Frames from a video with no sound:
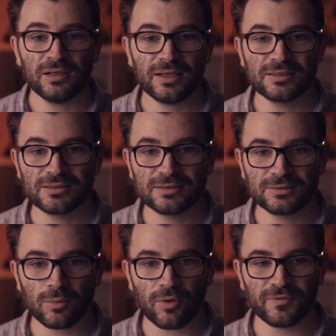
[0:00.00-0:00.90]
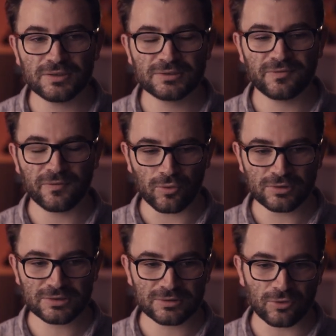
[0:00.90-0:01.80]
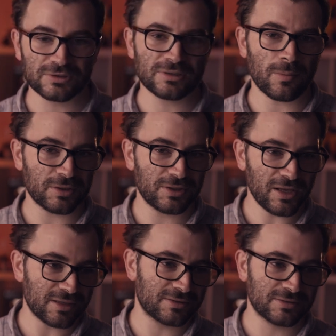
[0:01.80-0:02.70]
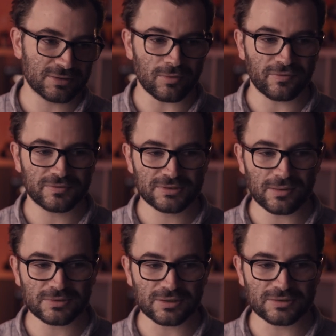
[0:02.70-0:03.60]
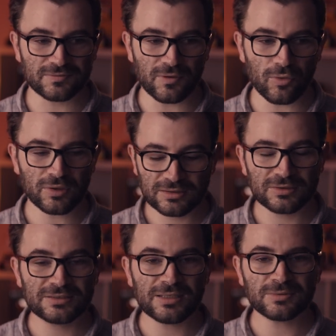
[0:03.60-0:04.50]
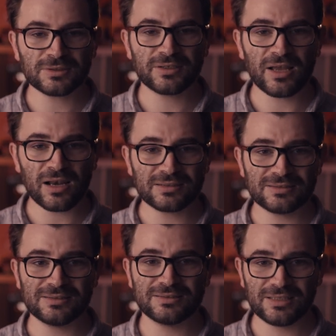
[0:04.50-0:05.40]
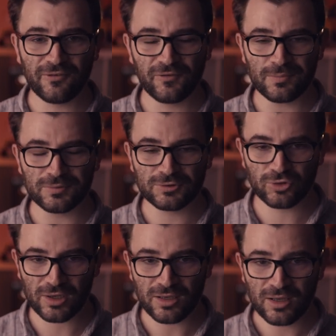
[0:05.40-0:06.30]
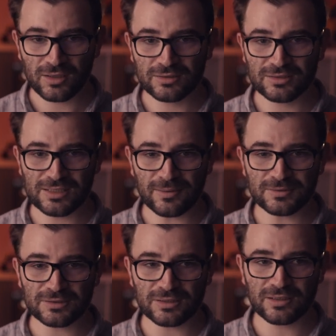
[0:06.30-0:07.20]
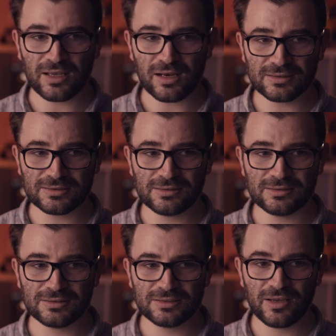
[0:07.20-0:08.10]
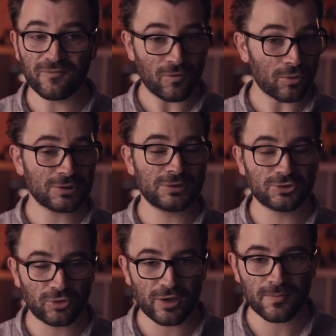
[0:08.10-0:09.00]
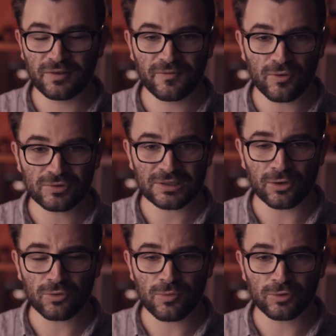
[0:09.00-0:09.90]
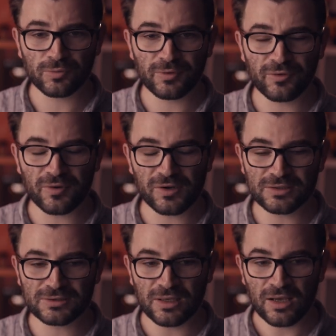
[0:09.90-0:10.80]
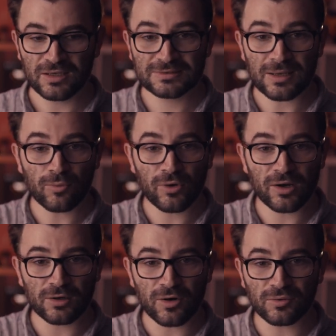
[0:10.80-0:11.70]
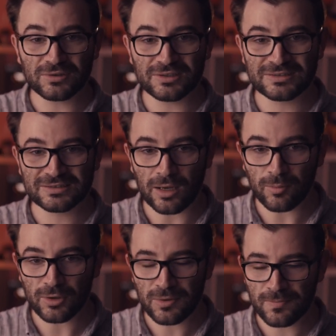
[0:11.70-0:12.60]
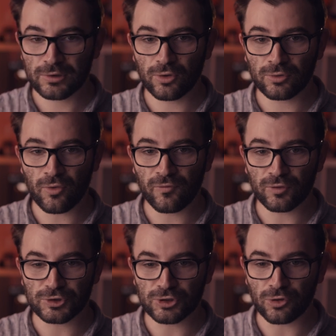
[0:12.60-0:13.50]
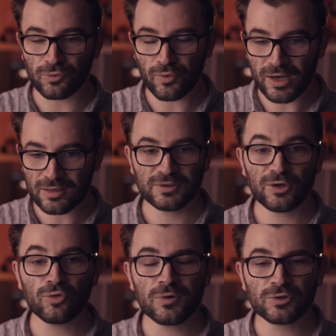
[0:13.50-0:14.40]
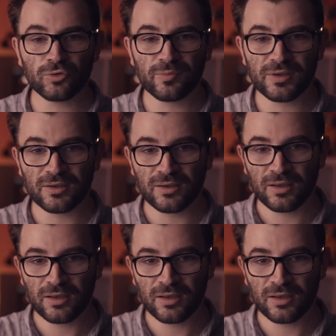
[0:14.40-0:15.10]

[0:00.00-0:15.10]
leaked some of its phones, or somebody leaked some of Samsung's phone. The Samsung Galaxy Z Flip 3, the Samsung Galaxy Z Fold 3. The phones are rumored to be released somewhere around this summer. We don't know for sure when. They're rumored to be